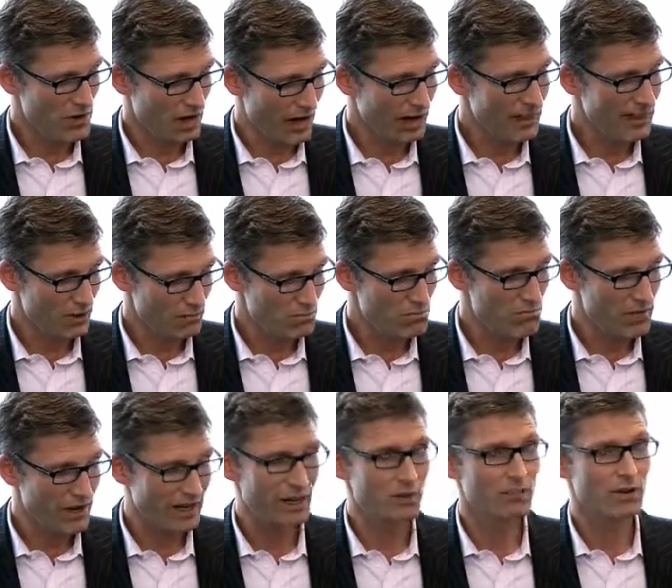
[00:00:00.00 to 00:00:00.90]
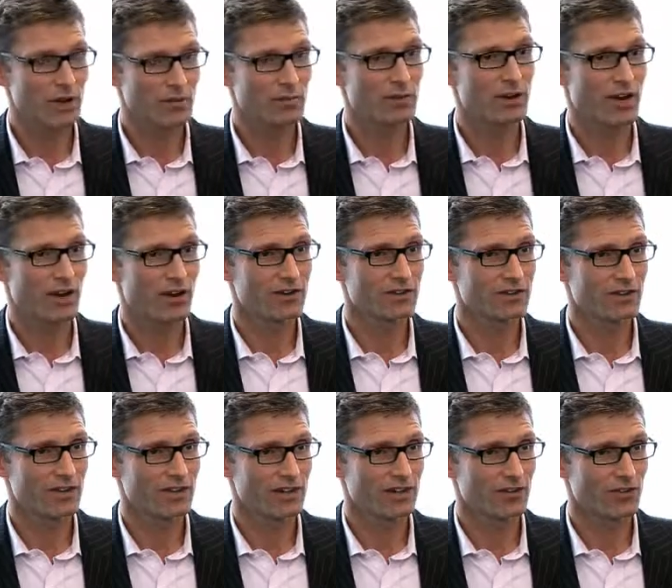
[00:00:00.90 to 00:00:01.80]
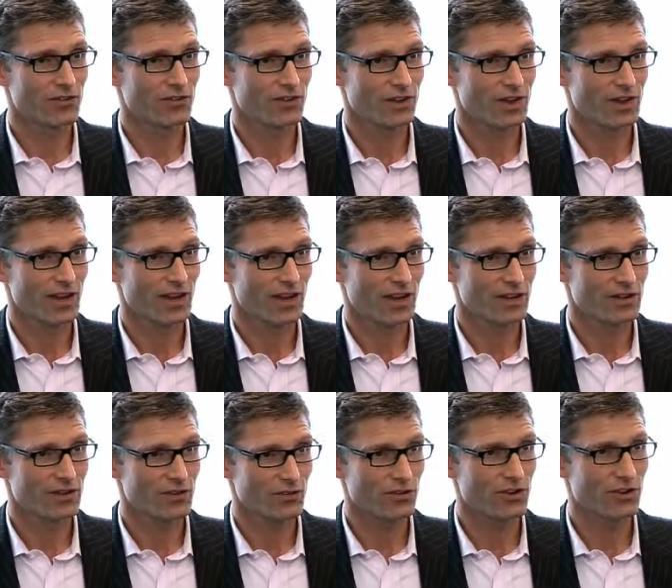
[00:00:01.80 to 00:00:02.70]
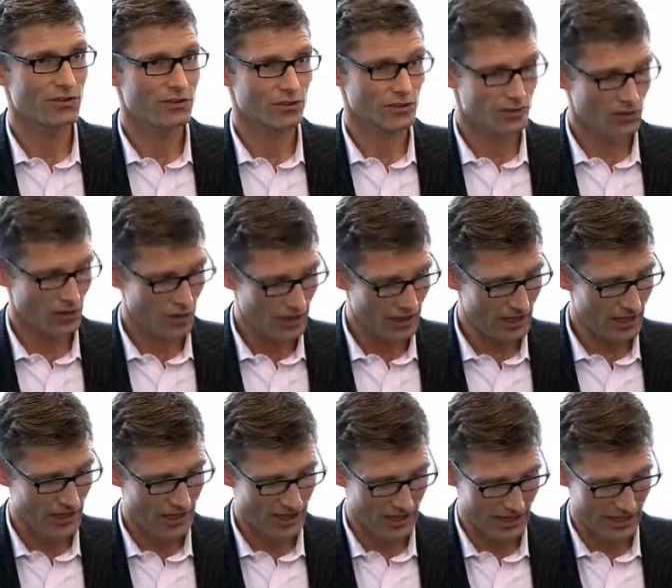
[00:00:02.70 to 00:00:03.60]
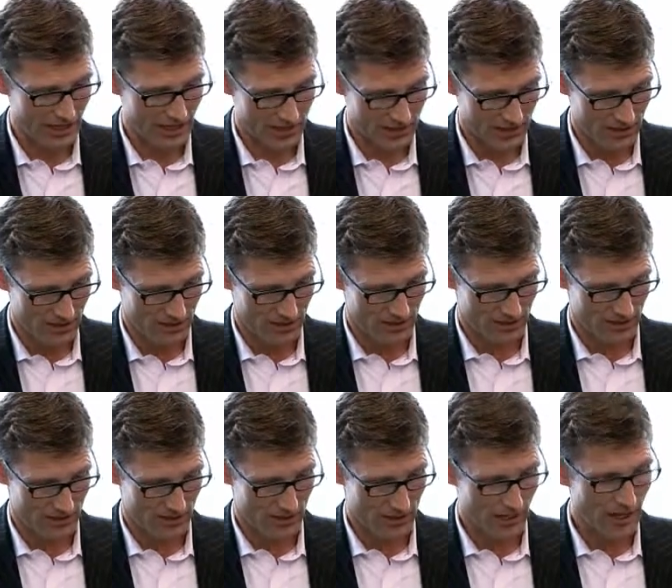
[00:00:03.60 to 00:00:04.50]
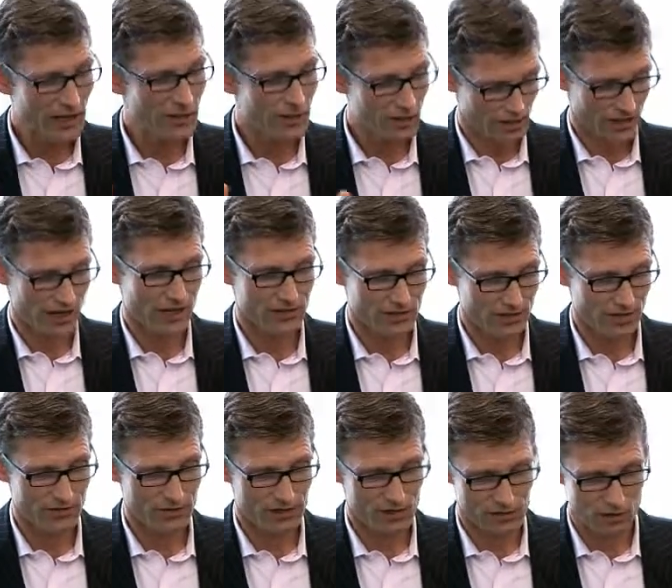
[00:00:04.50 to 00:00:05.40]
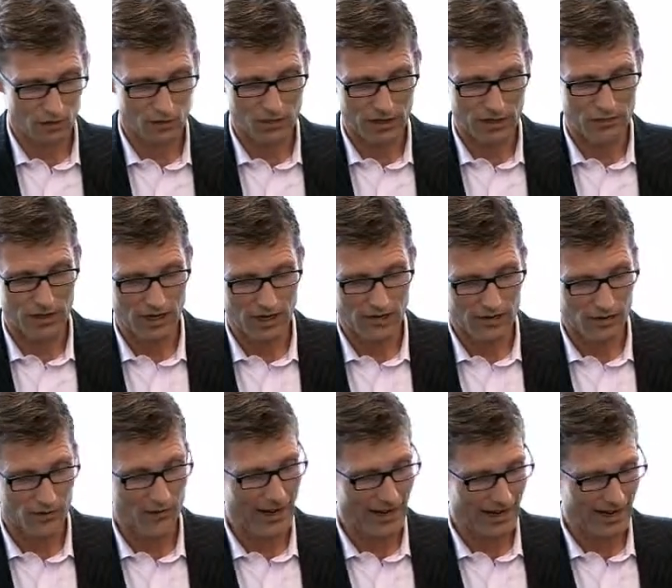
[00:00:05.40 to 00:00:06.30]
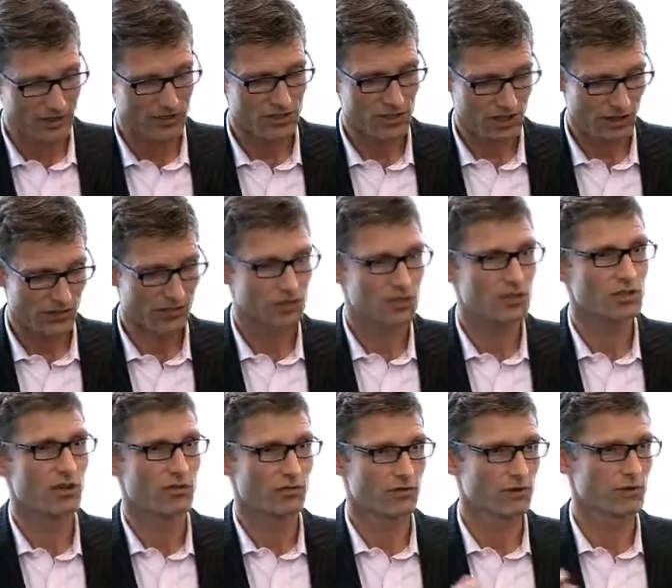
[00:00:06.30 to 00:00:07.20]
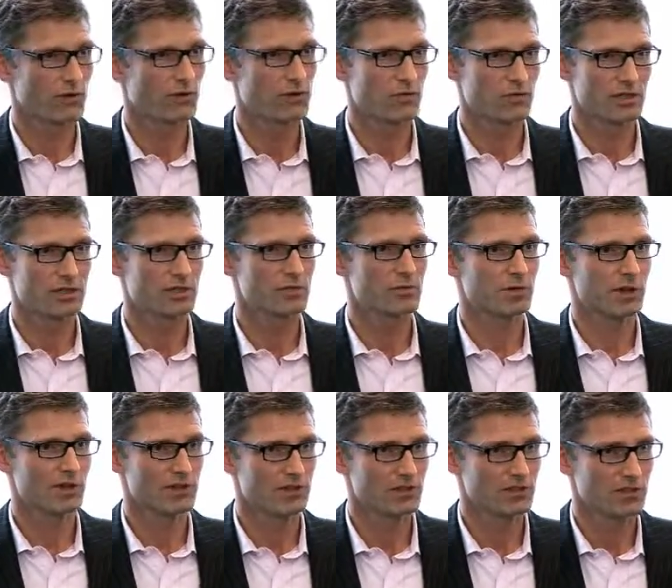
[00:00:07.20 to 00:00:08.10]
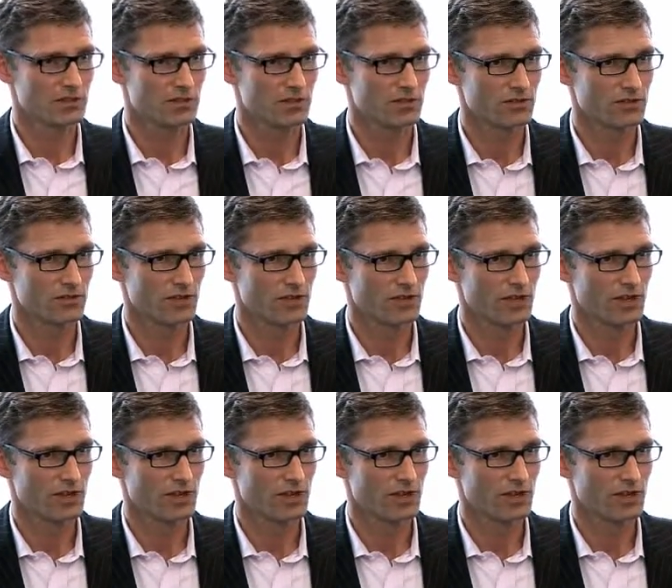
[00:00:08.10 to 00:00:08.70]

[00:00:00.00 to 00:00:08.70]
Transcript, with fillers: I think many people go into these uh, discussions thinking that either shared services or B P O is a panacea for solving all the business process issues.